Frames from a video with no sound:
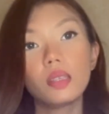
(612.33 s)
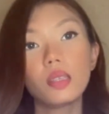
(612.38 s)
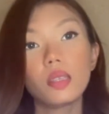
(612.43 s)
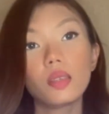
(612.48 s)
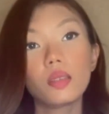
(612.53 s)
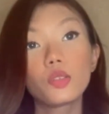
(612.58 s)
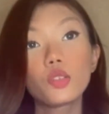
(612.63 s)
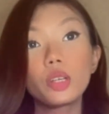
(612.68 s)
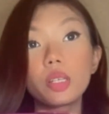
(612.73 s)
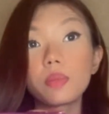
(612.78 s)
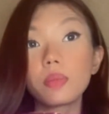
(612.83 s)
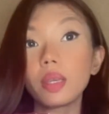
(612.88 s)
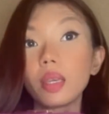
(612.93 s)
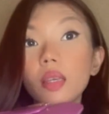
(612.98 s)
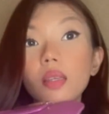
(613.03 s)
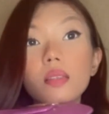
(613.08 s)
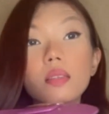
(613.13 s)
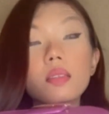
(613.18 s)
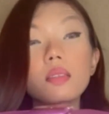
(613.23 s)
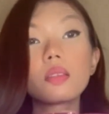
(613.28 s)
Trust me,
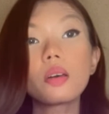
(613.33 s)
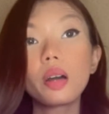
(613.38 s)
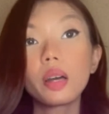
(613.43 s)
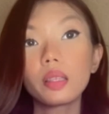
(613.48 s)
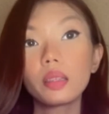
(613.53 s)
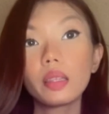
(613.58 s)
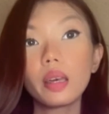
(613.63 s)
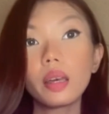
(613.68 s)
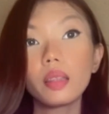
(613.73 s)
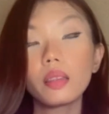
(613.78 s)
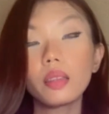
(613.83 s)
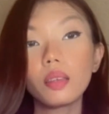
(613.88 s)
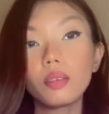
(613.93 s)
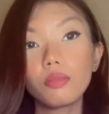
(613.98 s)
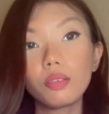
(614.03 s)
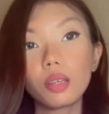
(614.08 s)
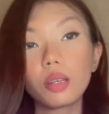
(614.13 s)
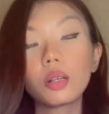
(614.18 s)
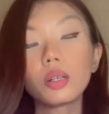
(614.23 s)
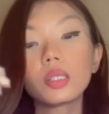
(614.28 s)
it's not that
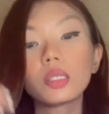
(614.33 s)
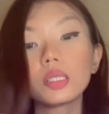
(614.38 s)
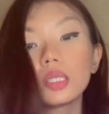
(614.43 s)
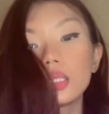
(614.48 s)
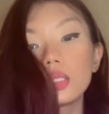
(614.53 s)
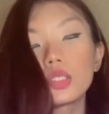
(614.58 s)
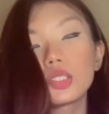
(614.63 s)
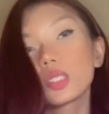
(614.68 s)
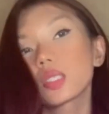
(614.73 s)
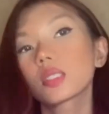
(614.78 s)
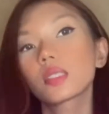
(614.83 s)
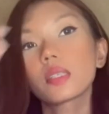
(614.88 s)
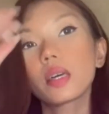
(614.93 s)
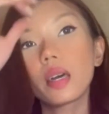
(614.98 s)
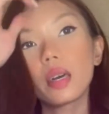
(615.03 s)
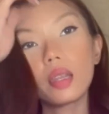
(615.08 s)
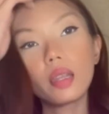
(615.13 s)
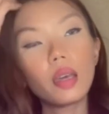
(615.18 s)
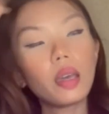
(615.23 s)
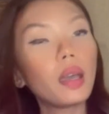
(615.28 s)
difficult. It's just
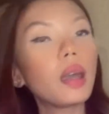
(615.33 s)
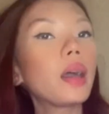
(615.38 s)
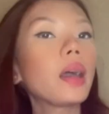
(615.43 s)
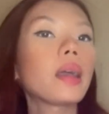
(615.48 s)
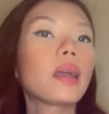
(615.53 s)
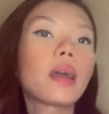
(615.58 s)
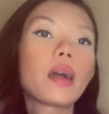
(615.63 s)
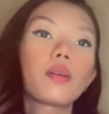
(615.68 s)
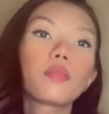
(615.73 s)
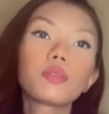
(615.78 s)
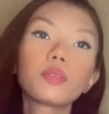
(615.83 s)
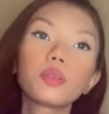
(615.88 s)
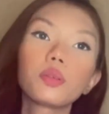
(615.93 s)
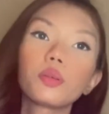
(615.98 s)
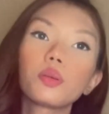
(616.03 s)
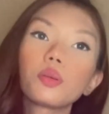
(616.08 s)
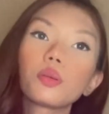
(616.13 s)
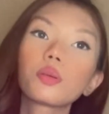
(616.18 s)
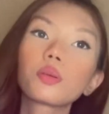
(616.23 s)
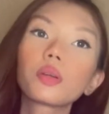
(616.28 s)
that I have
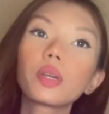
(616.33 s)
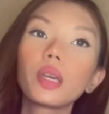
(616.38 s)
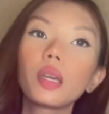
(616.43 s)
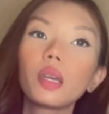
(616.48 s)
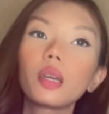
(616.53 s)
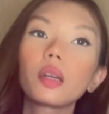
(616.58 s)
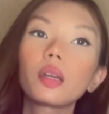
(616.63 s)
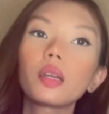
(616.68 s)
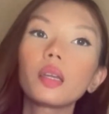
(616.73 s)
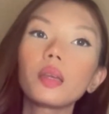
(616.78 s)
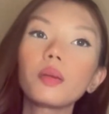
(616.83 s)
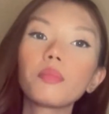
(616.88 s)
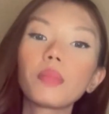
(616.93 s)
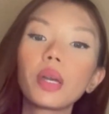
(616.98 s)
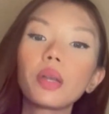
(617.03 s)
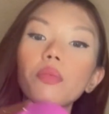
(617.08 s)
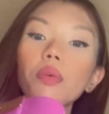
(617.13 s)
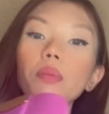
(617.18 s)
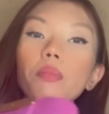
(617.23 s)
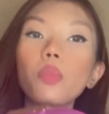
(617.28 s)
to carry my
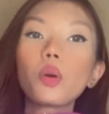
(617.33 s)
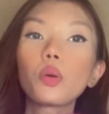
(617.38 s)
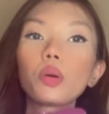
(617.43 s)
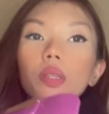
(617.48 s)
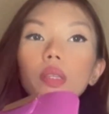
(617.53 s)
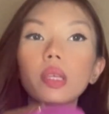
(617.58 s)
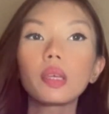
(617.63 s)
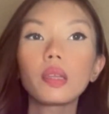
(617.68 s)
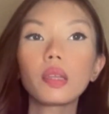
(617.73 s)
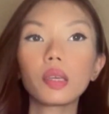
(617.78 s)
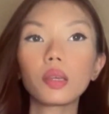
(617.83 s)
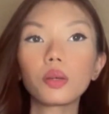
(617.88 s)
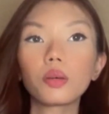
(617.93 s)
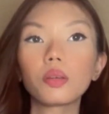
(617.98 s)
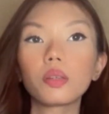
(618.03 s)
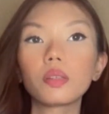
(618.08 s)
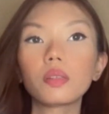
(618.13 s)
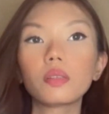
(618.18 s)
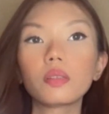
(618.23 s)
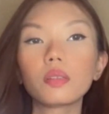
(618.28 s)
remote, and I
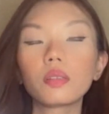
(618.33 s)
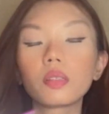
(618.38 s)
couldn't